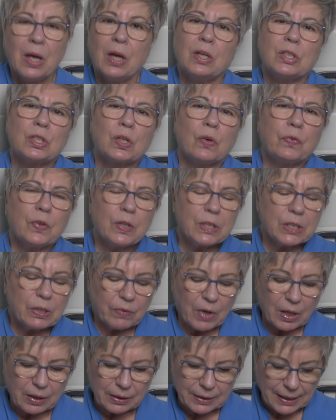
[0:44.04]
So first
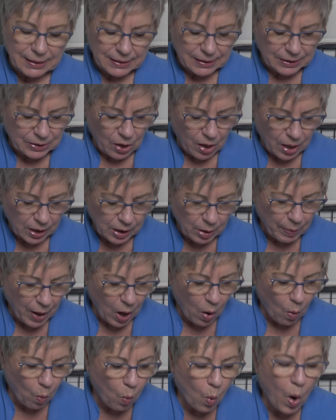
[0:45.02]
of all, let's talk
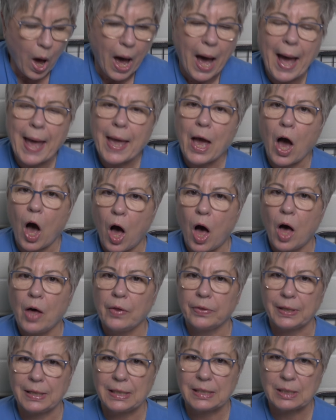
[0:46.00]
about why
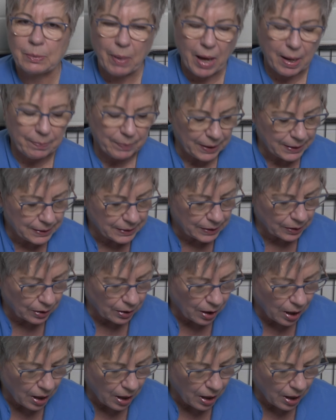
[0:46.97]
all these puppies are